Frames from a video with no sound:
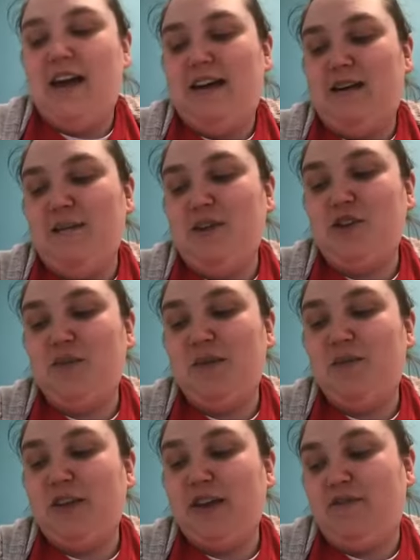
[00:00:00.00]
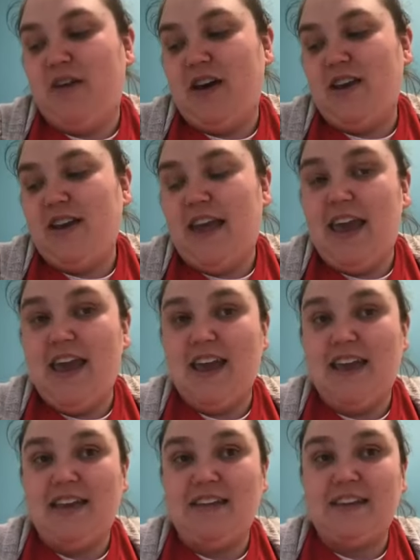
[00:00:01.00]
It should be really fun.
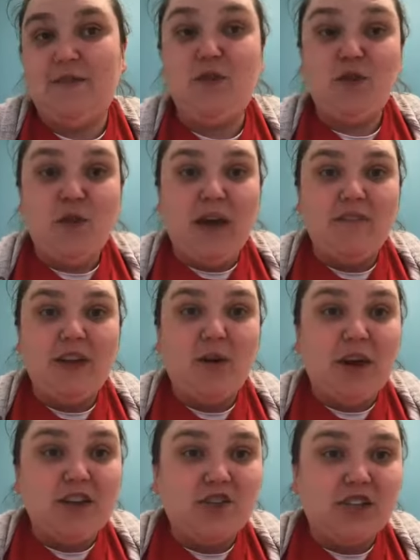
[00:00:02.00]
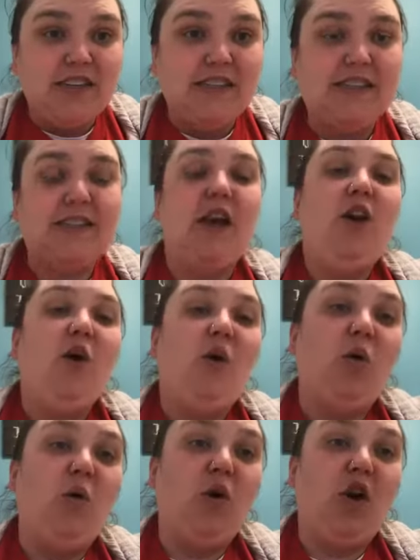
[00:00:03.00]
And if you do have any questions,
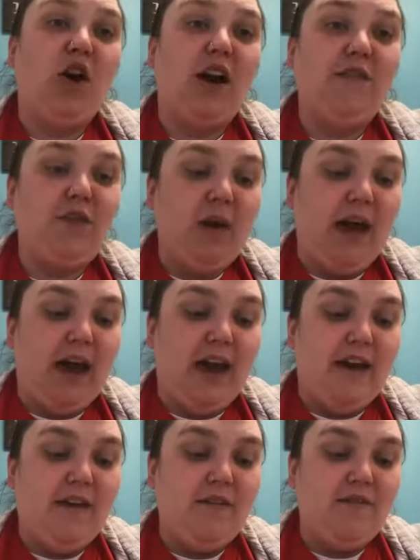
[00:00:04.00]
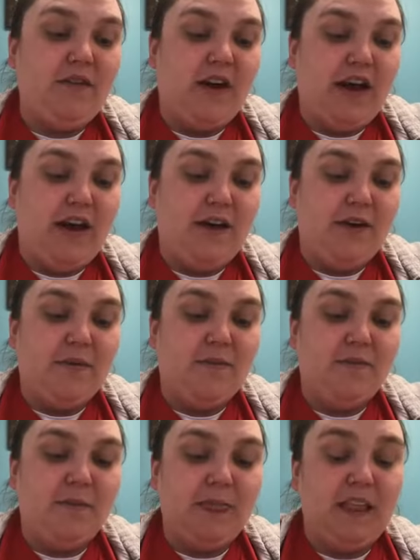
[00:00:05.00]
or if you have,
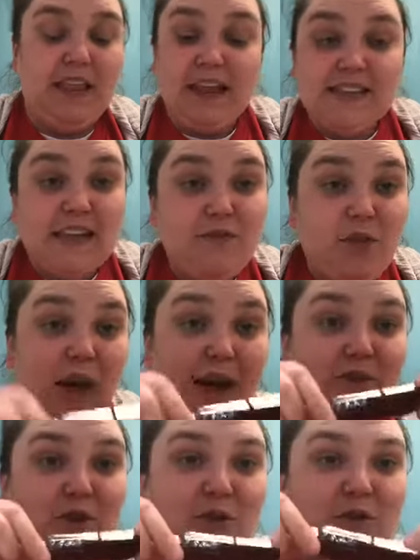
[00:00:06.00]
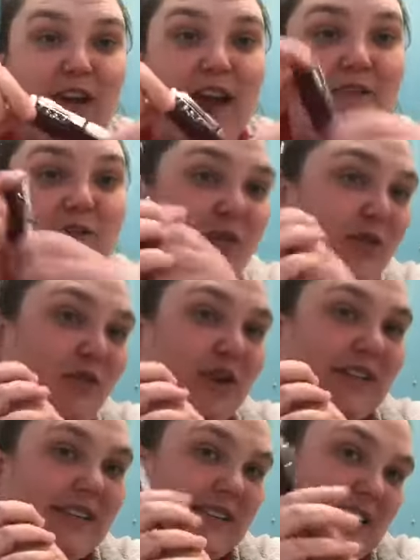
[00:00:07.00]
like I said, if you have your own knife, feel
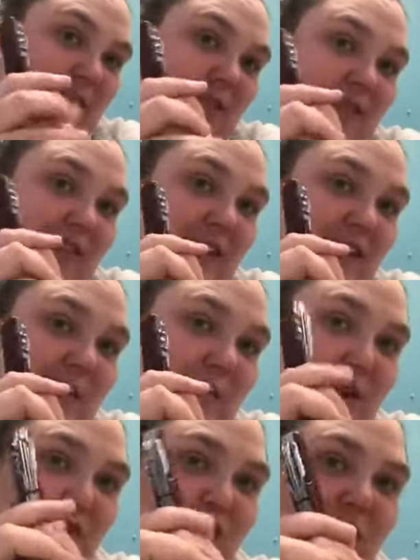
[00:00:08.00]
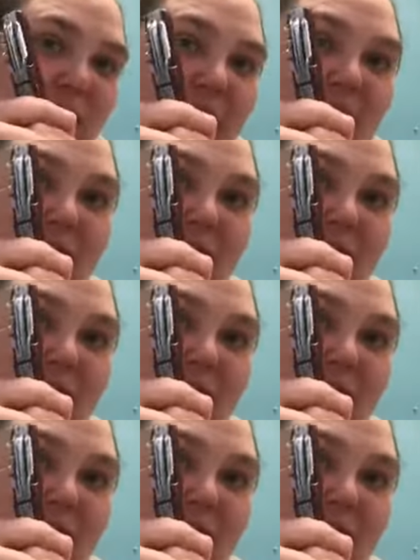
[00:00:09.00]
free to send us a picture of it. I